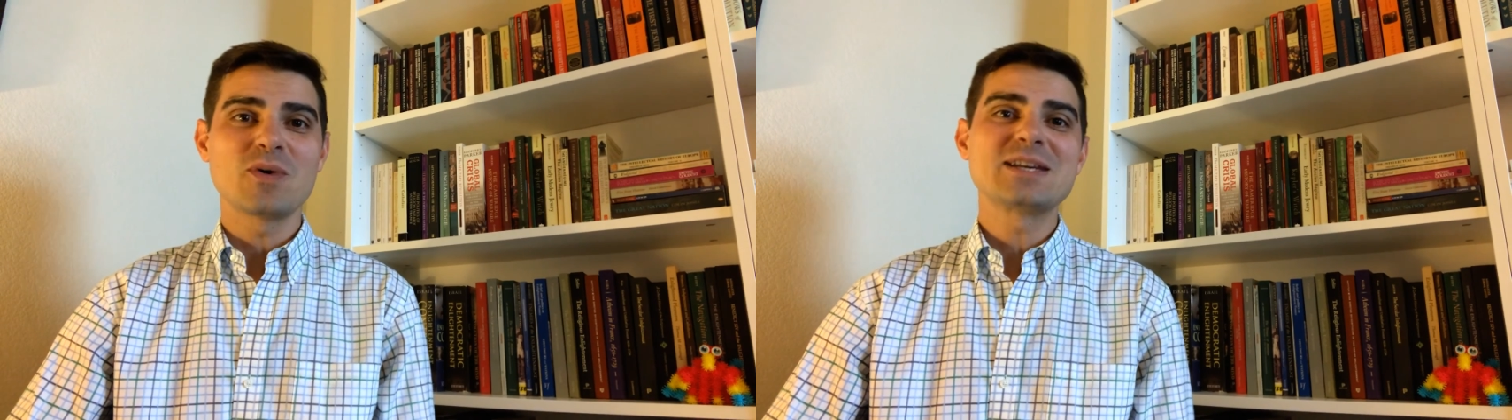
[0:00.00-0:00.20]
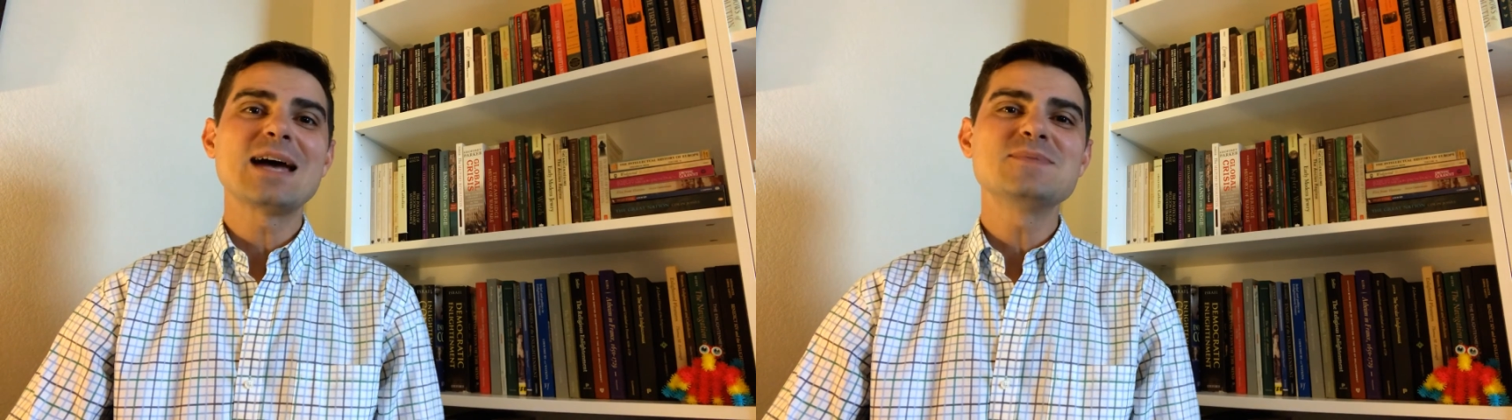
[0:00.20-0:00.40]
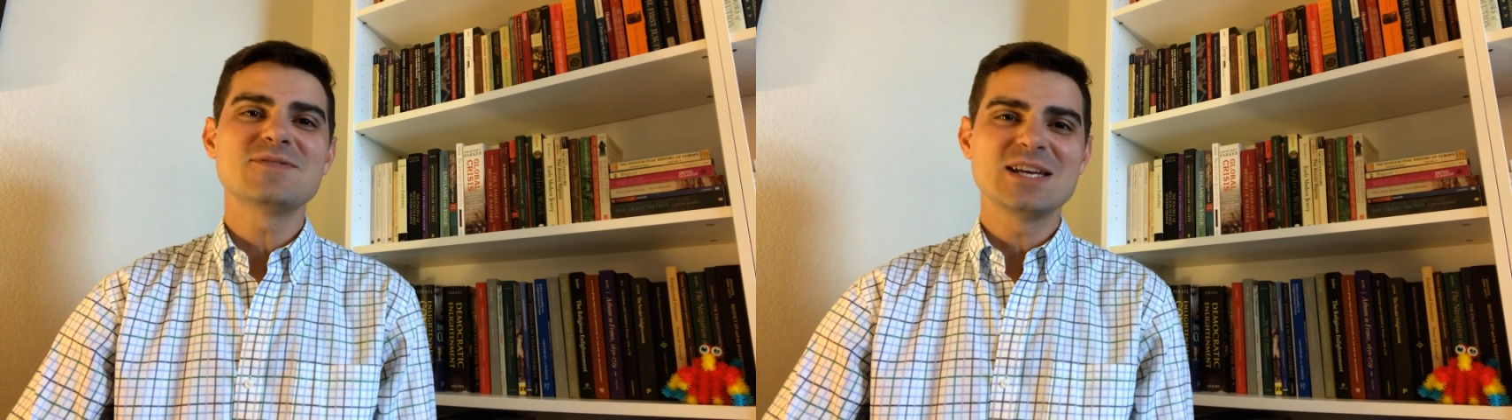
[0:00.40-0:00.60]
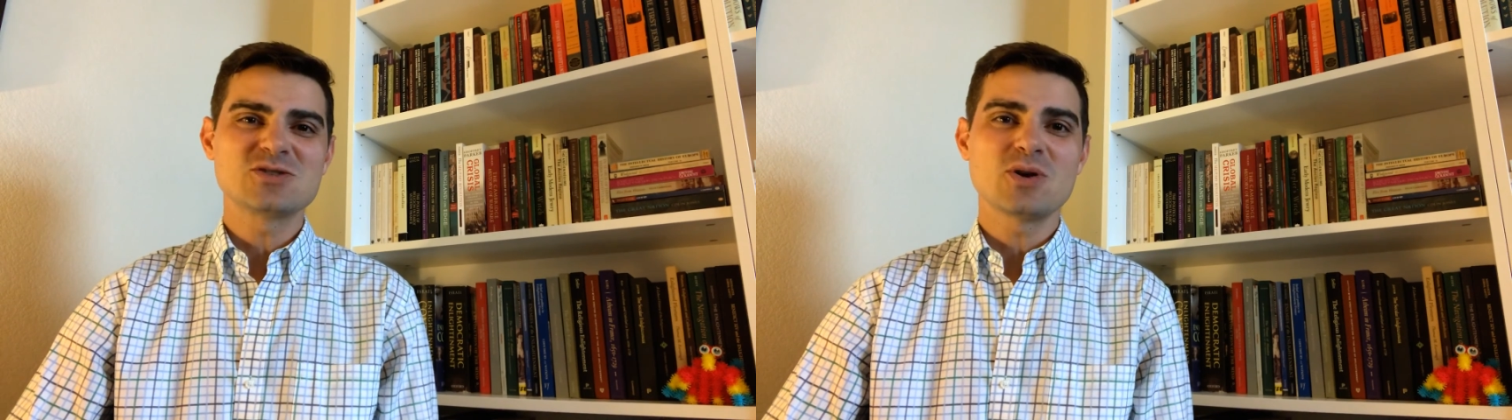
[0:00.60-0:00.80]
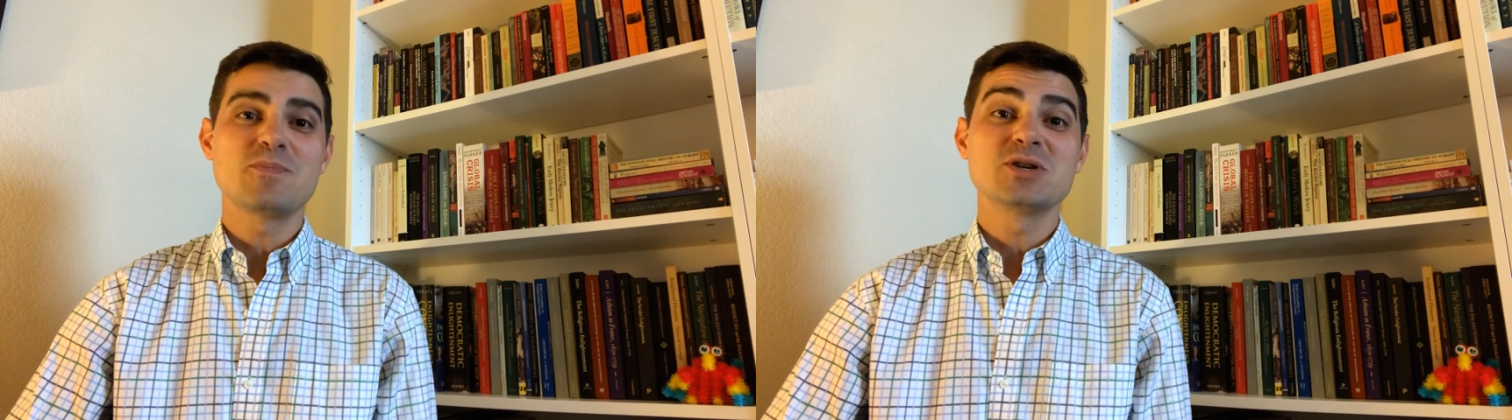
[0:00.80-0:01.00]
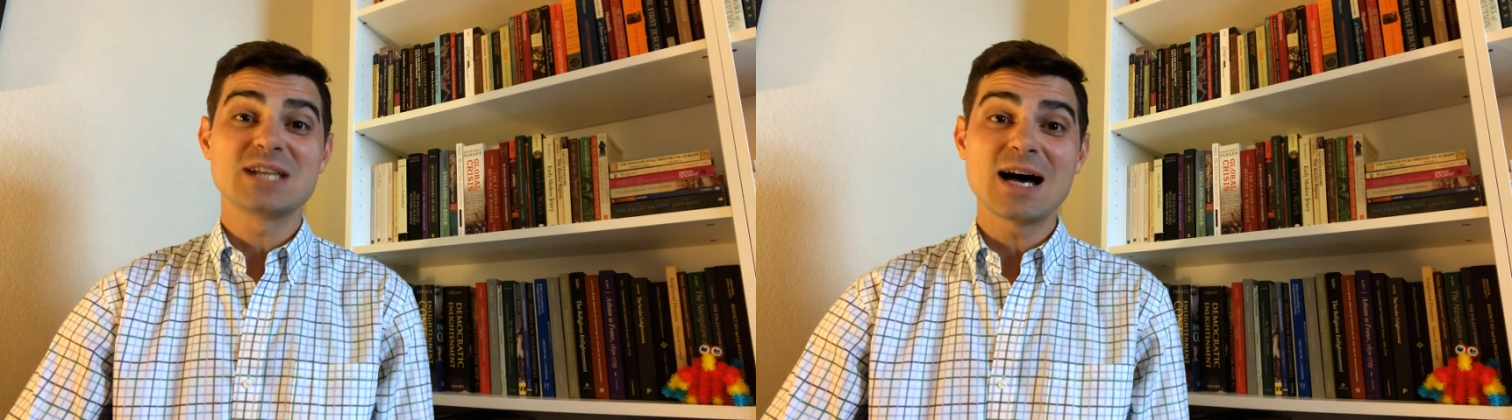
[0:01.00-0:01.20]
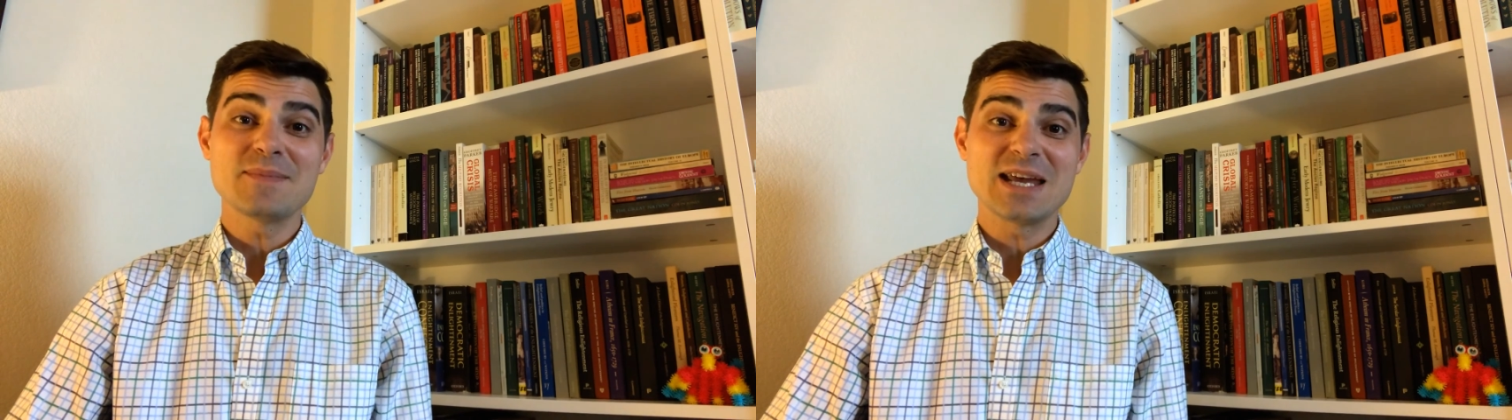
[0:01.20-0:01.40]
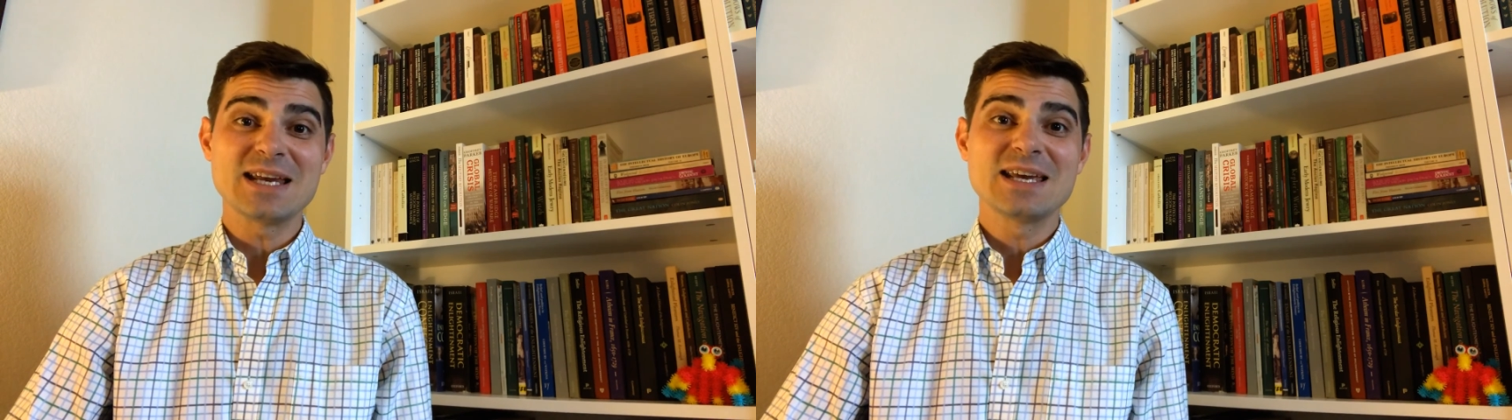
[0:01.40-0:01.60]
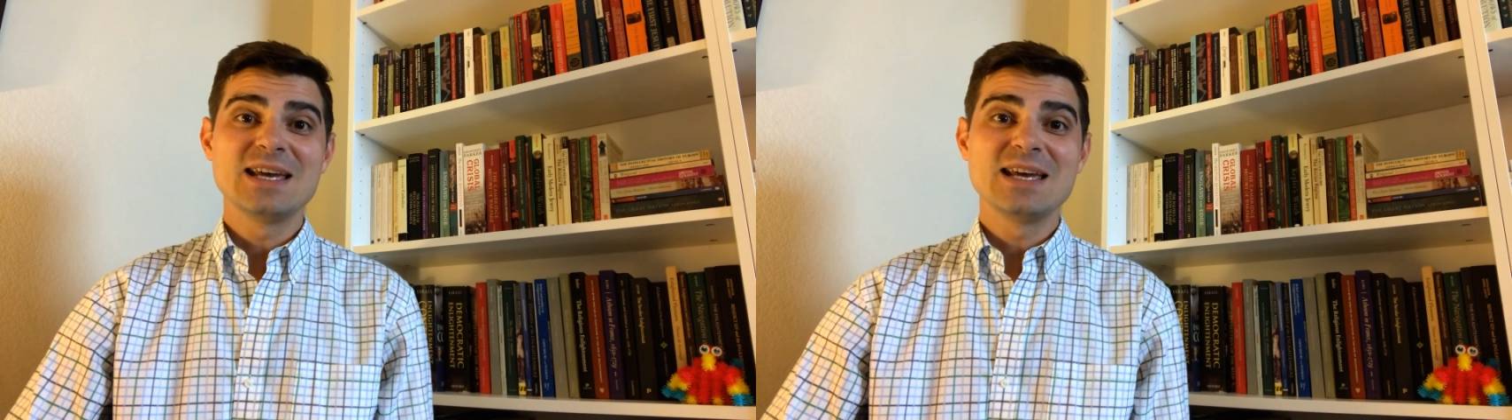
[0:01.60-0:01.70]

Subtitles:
what types of history predominate